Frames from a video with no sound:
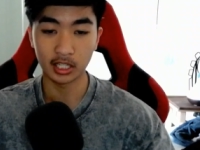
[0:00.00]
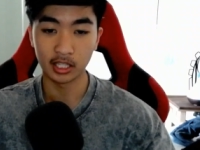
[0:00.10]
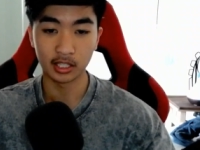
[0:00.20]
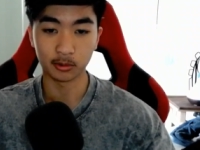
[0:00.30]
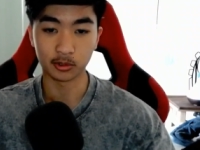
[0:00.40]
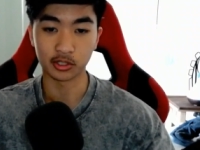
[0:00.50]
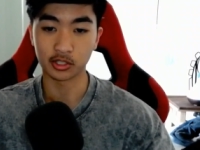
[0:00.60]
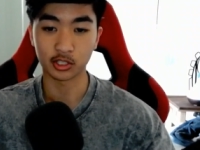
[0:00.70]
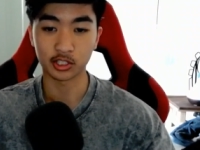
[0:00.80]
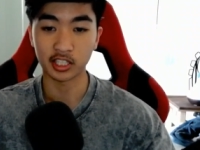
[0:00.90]
which is
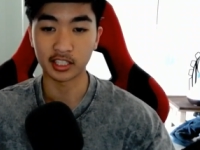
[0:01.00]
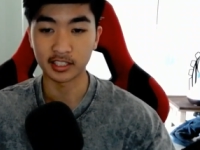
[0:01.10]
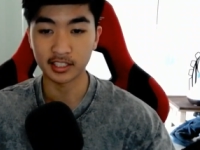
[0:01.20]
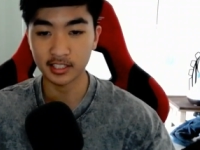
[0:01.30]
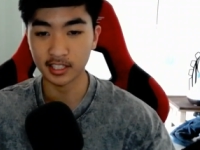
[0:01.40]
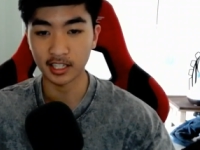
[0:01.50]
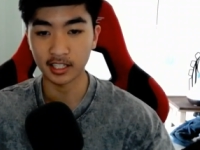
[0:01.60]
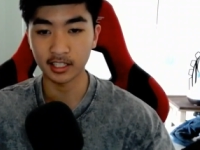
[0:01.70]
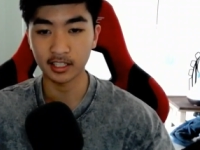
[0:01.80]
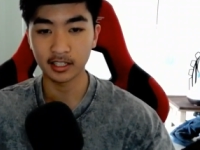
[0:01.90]
just
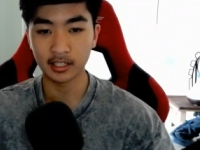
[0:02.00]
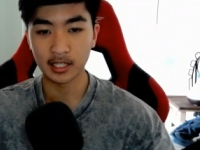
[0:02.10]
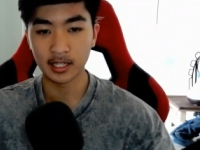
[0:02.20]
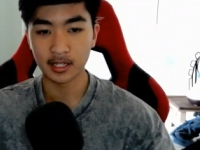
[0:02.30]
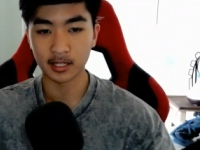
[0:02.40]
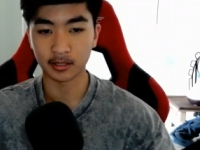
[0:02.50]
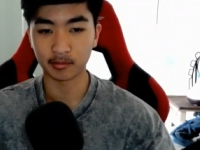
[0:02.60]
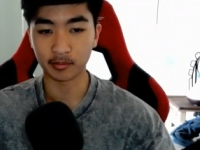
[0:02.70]
insane. Um,